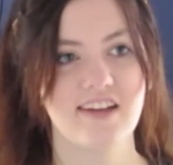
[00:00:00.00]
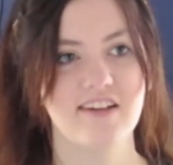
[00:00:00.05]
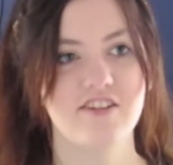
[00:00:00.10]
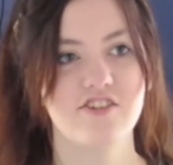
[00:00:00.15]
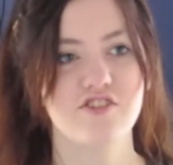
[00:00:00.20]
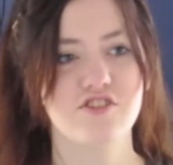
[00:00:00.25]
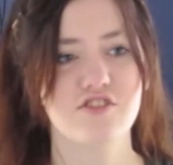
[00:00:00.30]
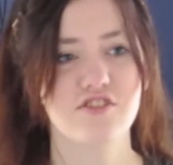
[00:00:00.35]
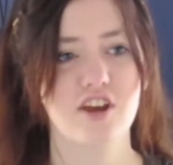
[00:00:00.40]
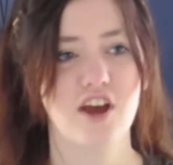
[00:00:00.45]

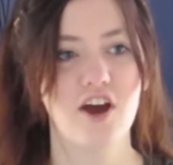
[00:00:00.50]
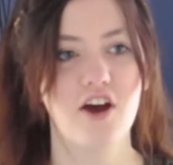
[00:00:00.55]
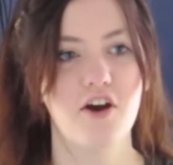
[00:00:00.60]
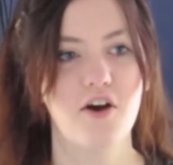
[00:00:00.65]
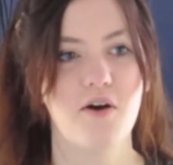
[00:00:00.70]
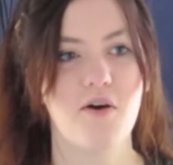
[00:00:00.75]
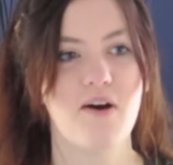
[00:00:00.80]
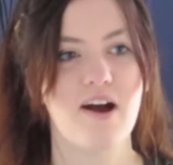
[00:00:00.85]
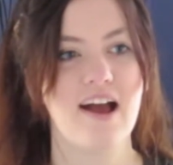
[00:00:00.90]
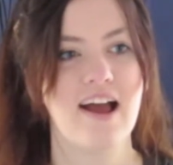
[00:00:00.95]

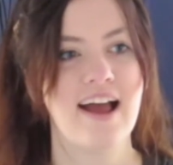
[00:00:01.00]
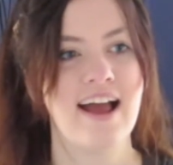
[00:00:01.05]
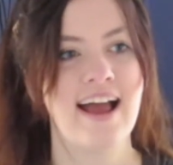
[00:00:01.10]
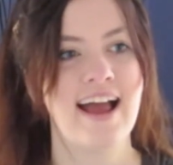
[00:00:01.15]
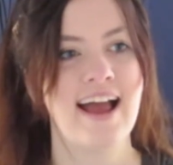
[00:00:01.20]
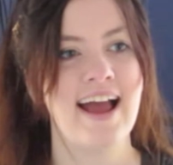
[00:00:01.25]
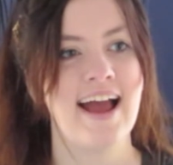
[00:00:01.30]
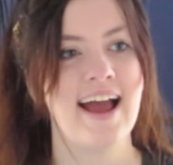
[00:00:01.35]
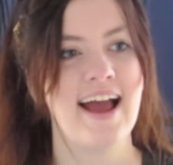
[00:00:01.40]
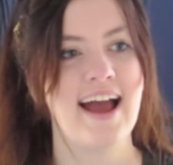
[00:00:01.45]
So
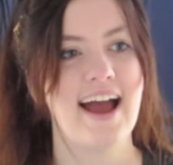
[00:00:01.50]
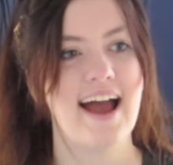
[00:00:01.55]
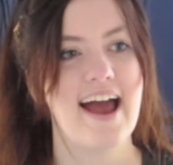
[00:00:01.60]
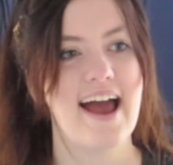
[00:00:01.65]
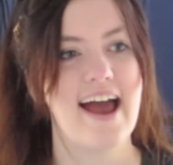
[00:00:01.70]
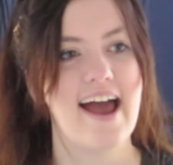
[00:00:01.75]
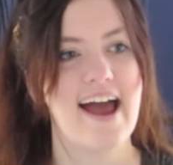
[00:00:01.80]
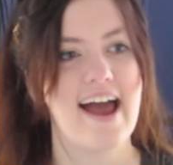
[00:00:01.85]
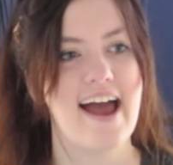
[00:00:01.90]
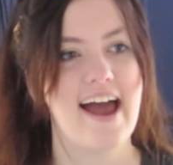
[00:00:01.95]

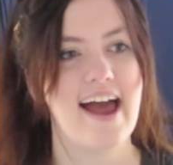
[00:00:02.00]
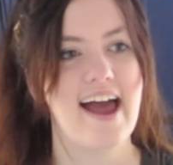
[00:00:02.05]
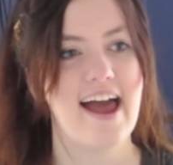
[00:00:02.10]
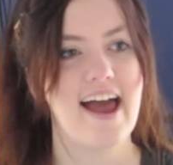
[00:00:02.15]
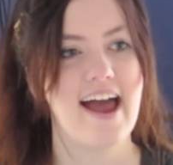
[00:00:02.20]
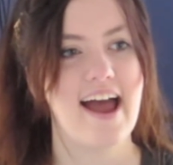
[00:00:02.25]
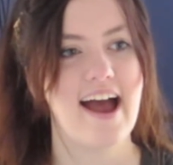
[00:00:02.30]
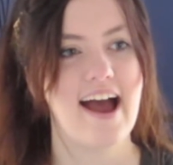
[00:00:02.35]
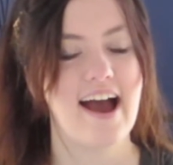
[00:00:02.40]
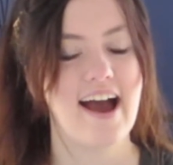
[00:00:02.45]

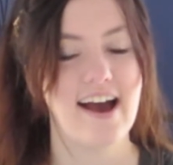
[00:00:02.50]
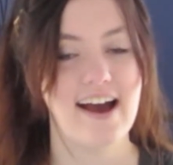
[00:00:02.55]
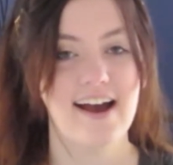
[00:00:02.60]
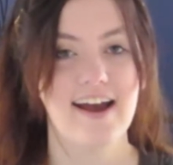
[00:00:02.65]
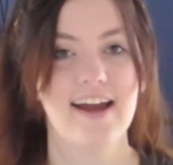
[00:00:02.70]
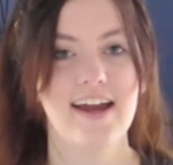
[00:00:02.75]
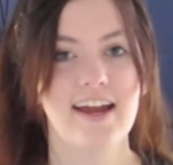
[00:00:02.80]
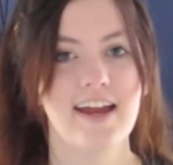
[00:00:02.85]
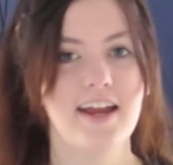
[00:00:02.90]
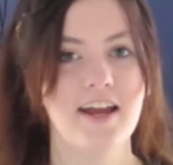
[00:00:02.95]

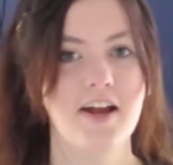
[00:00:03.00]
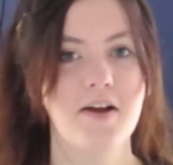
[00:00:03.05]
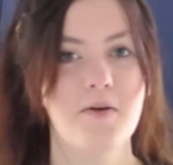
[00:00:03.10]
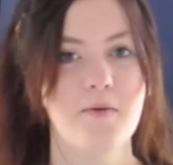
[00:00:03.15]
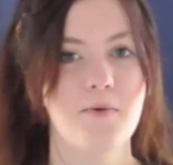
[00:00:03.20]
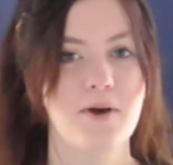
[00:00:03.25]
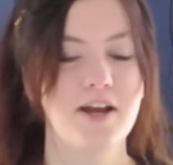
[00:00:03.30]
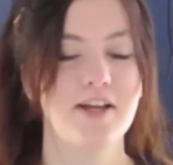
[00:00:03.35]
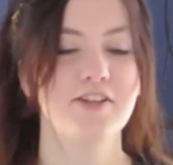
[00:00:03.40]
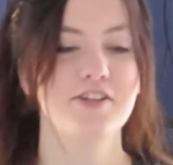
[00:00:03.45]
I
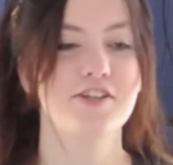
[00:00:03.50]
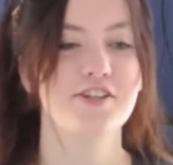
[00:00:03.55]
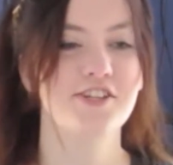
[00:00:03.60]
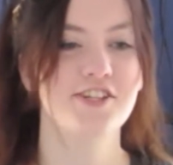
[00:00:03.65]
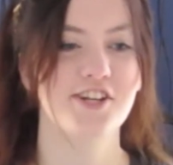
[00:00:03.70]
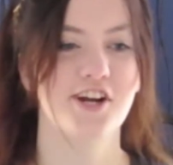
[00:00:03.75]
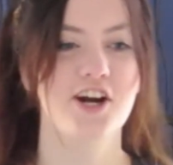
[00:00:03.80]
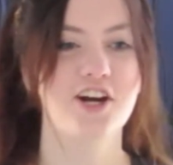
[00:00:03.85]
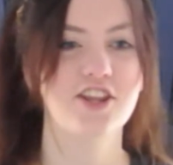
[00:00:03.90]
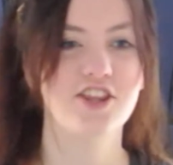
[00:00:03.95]
went to
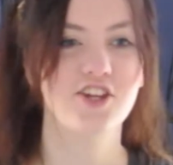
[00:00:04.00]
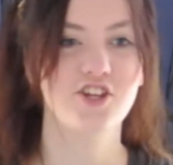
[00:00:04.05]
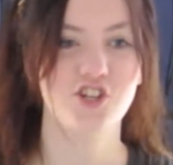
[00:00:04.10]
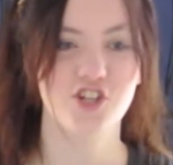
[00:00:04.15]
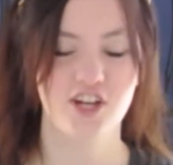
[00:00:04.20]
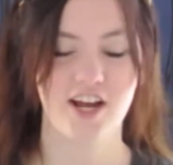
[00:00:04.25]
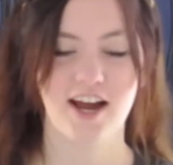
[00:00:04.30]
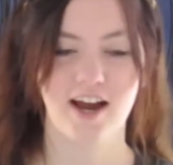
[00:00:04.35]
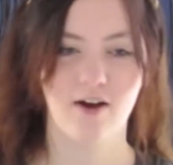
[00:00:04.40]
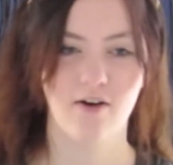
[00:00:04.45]
start the
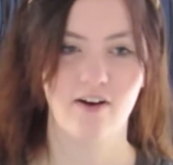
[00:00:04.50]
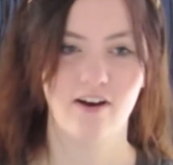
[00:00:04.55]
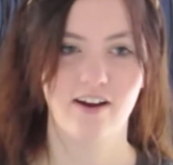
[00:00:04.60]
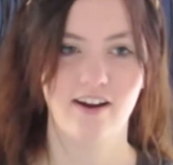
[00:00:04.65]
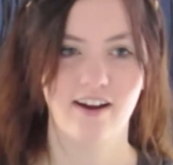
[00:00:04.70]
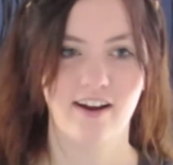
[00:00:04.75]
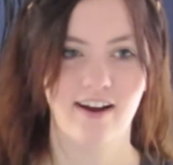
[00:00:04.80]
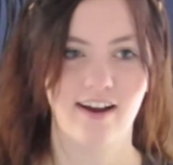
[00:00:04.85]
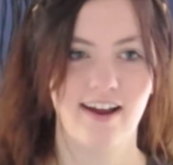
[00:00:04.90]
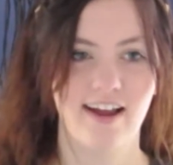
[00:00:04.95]

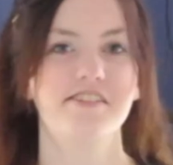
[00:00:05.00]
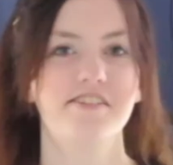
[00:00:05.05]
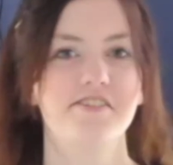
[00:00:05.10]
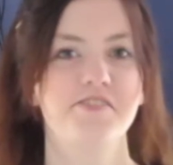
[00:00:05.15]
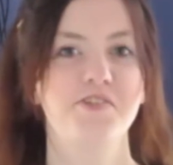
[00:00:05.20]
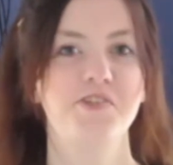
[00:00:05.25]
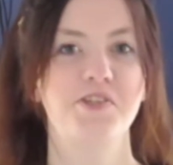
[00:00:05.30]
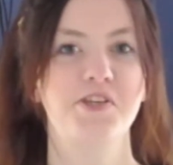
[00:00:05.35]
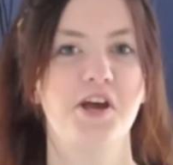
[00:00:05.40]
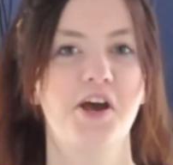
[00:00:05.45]
shower.
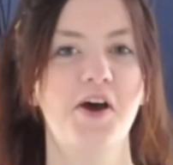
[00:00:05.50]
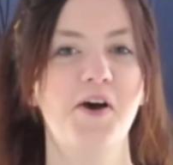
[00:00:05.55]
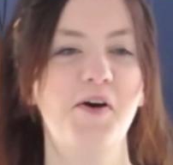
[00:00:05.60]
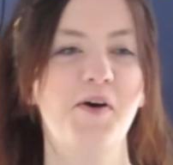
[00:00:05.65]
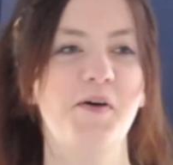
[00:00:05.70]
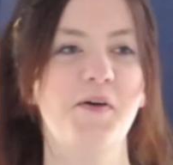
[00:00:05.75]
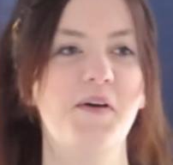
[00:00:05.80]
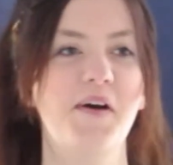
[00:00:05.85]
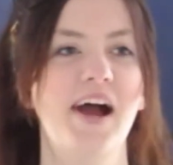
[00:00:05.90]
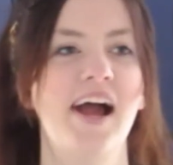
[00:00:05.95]

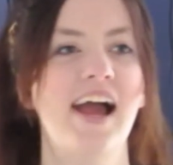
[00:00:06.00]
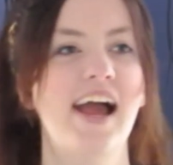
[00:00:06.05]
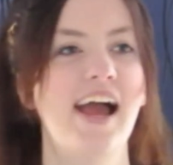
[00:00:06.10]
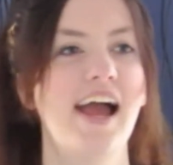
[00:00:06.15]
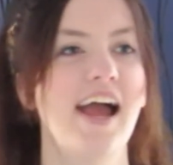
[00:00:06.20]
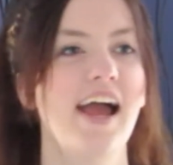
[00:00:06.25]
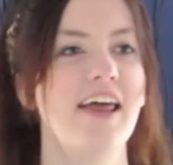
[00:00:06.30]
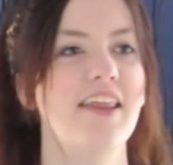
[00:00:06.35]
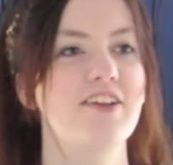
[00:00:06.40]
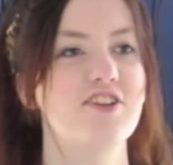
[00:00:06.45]
So
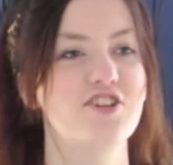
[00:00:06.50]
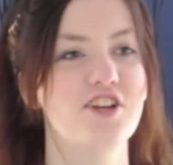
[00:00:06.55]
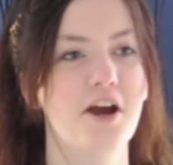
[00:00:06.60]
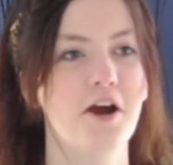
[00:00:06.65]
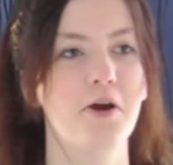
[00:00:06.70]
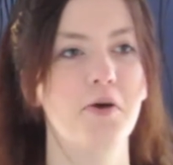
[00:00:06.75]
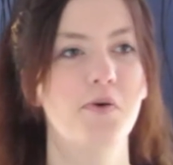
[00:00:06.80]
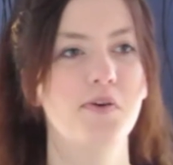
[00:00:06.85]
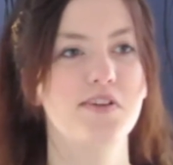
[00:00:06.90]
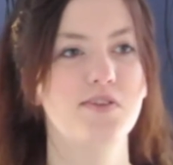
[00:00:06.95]
the
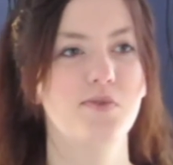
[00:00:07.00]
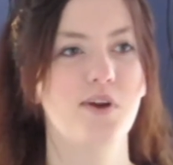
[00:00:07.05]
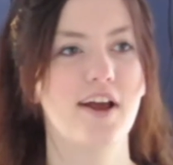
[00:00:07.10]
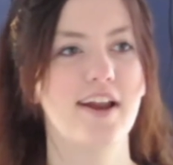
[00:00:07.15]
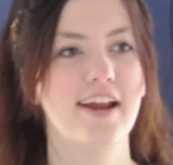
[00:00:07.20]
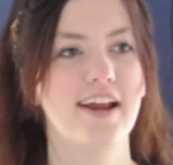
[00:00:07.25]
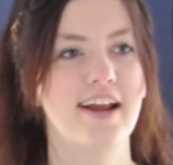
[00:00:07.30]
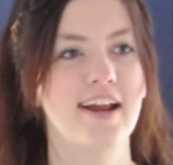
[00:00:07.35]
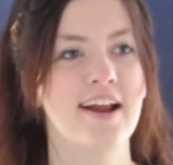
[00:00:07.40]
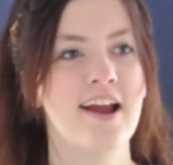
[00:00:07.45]
shower was
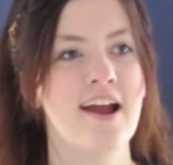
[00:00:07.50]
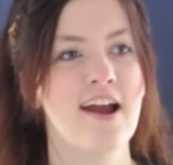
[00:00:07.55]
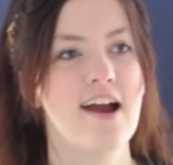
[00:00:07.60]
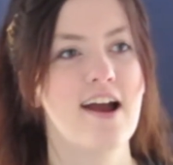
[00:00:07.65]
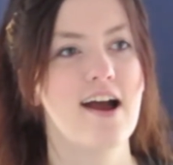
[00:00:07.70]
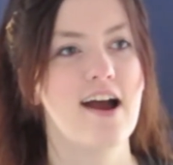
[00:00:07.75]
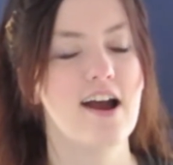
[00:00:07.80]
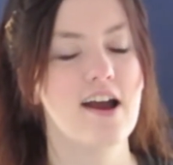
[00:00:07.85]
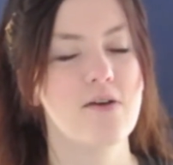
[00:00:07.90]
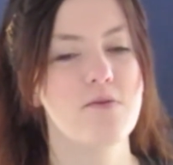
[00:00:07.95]
running.
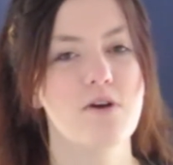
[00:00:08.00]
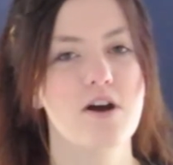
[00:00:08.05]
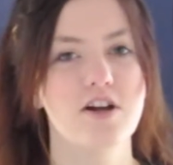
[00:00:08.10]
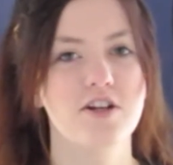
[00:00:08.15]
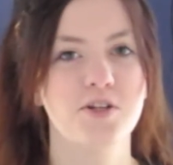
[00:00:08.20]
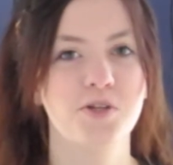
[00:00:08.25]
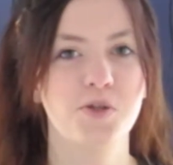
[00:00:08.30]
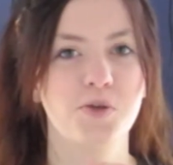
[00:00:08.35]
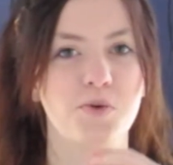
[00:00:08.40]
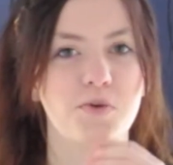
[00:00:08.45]
I
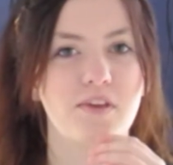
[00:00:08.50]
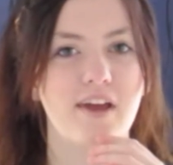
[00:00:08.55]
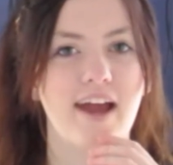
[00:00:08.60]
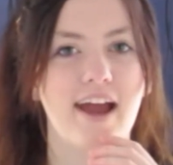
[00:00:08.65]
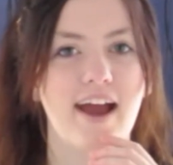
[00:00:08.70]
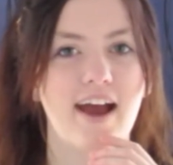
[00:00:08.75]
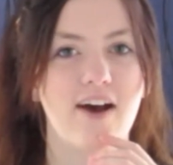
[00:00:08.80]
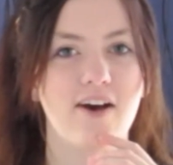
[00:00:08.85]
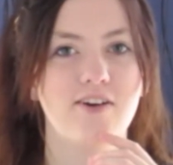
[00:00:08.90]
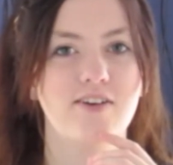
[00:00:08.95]
walked through the
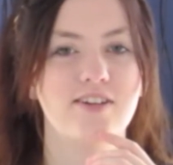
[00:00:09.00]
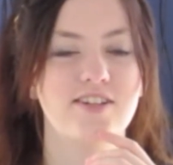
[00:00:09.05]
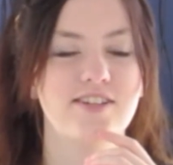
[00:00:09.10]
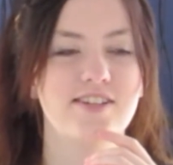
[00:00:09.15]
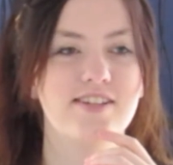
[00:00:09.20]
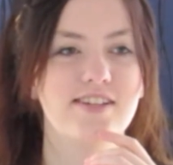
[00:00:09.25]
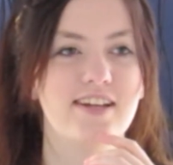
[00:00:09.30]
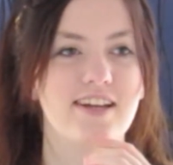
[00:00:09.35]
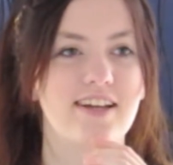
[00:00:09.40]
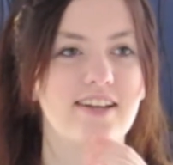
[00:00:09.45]

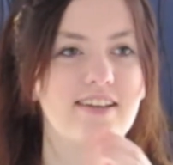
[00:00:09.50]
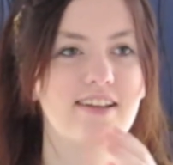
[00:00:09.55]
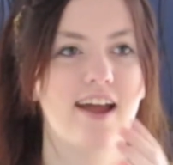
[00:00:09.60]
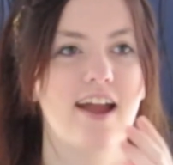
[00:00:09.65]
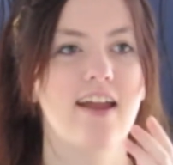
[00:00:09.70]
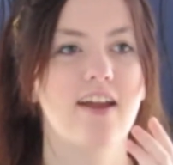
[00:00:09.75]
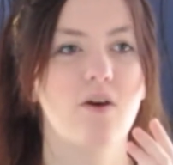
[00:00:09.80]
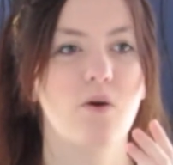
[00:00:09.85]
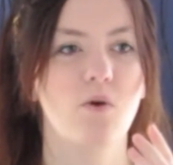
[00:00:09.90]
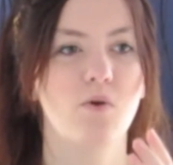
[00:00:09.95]
house in
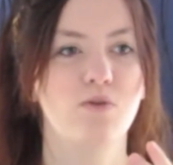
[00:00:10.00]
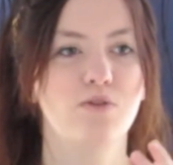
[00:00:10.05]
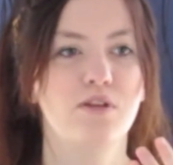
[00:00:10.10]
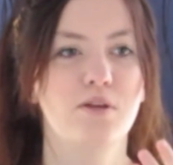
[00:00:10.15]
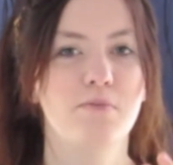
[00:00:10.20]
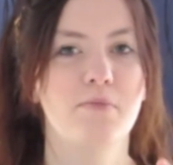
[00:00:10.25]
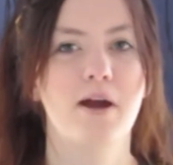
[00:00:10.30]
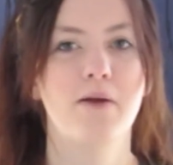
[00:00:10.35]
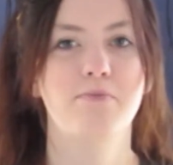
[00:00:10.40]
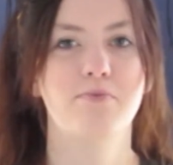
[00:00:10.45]
like only
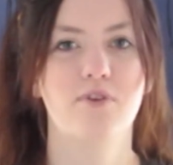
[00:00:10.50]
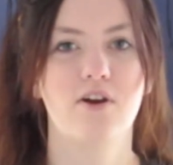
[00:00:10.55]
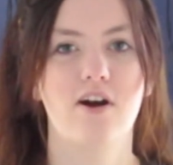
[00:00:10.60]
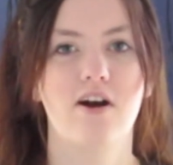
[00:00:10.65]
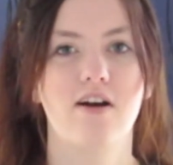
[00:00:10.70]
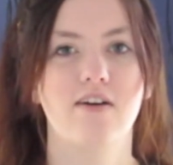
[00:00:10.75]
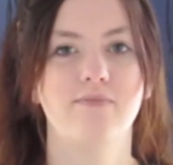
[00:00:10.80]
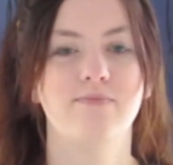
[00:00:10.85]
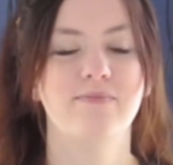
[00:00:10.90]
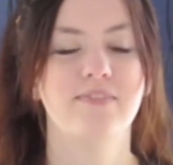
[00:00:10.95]
my
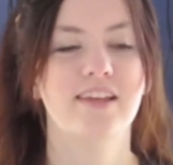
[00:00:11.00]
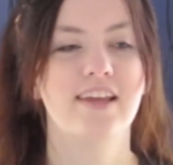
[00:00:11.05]
bra.